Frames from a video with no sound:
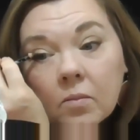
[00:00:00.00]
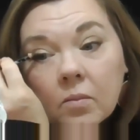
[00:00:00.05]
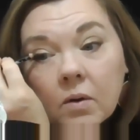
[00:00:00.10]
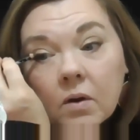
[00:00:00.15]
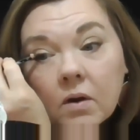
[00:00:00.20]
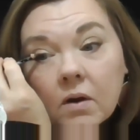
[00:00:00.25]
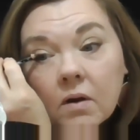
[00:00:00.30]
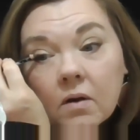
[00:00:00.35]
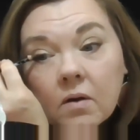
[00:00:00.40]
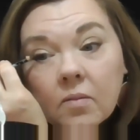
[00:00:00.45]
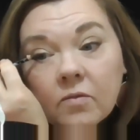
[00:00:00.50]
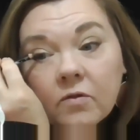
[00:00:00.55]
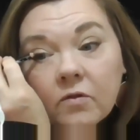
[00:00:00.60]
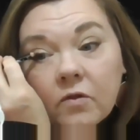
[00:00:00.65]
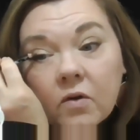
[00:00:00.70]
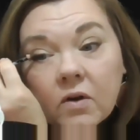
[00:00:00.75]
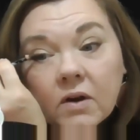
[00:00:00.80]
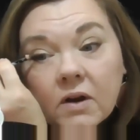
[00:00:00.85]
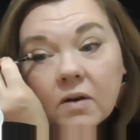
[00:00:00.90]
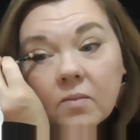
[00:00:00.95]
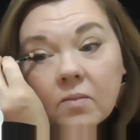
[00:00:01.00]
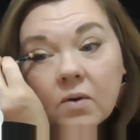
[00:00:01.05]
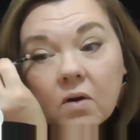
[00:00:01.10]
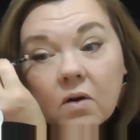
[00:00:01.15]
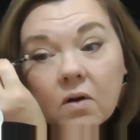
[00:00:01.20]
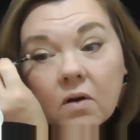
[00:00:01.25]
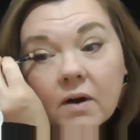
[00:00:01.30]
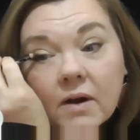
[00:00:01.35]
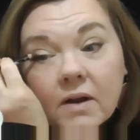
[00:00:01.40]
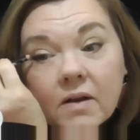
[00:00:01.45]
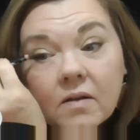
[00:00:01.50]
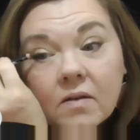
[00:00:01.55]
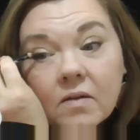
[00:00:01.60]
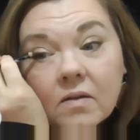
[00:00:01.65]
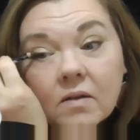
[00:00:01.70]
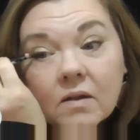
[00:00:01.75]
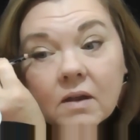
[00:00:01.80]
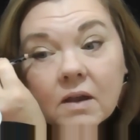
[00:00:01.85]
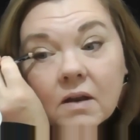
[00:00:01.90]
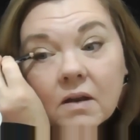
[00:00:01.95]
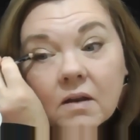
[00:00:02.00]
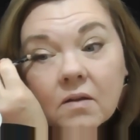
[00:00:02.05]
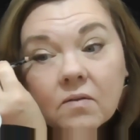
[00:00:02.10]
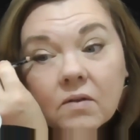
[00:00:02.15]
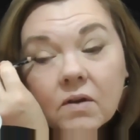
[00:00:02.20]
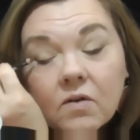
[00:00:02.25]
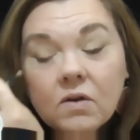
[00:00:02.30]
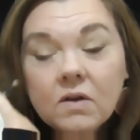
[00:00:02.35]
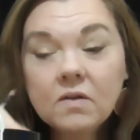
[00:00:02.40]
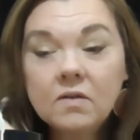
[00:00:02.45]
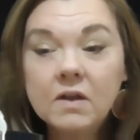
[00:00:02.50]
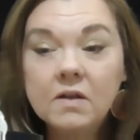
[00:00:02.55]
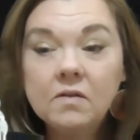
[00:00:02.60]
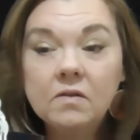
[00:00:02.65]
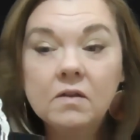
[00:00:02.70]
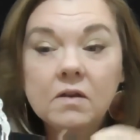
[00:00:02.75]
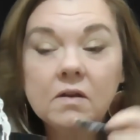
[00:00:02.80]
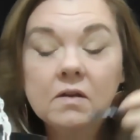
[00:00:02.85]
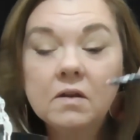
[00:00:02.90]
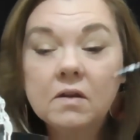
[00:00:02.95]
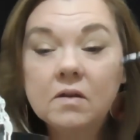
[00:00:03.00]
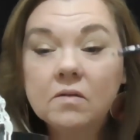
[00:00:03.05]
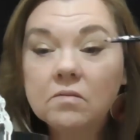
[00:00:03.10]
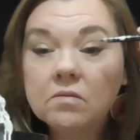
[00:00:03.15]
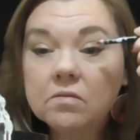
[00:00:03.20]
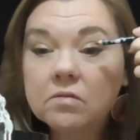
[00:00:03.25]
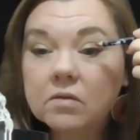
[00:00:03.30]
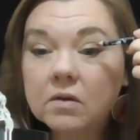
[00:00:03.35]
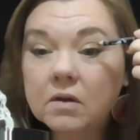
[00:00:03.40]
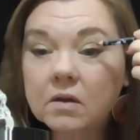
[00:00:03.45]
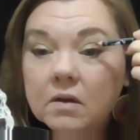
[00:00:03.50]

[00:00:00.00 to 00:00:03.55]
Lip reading: Well, I'm finding my eyes getting very sensitive